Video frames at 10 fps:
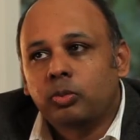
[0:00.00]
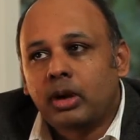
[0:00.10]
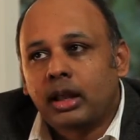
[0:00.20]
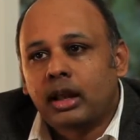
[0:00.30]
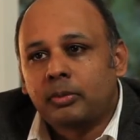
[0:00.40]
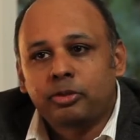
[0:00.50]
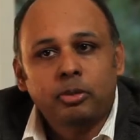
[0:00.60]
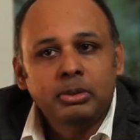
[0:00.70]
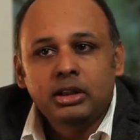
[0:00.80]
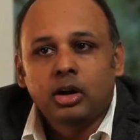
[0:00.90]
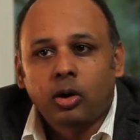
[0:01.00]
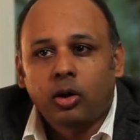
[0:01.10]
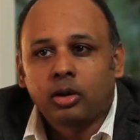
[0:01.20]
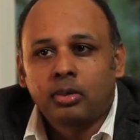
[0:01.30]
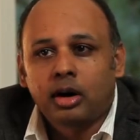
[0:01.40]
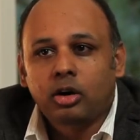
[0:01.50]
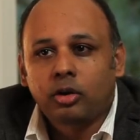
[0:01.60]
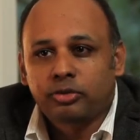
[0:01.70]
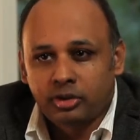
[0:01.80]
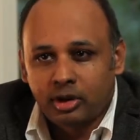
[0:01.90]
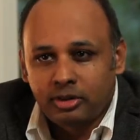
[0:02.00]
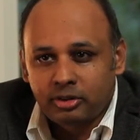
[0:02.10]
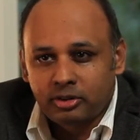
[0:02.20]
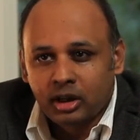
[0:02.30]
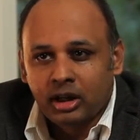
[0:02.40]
and for me, the hallmark of service